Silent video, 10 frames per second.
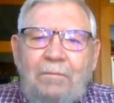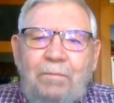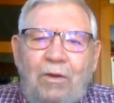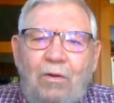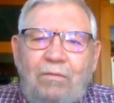
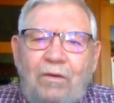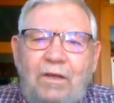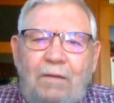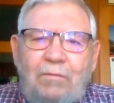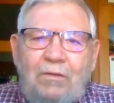be
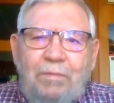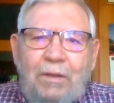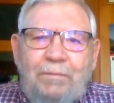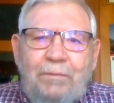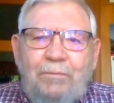overcome a little
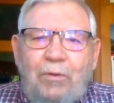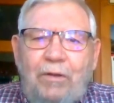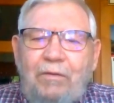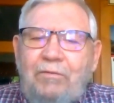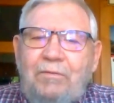bit. But
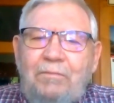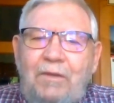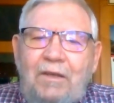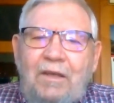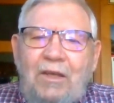boy, there were some
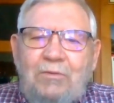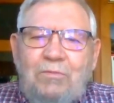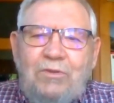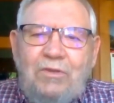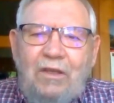
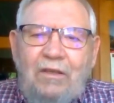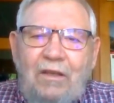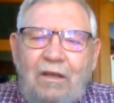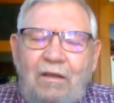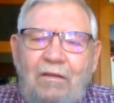interesting
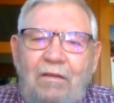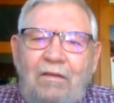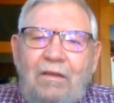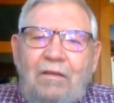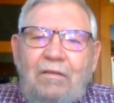
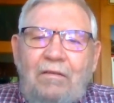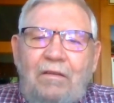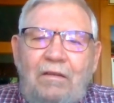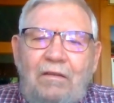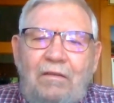
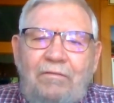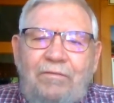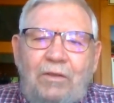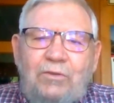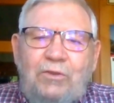field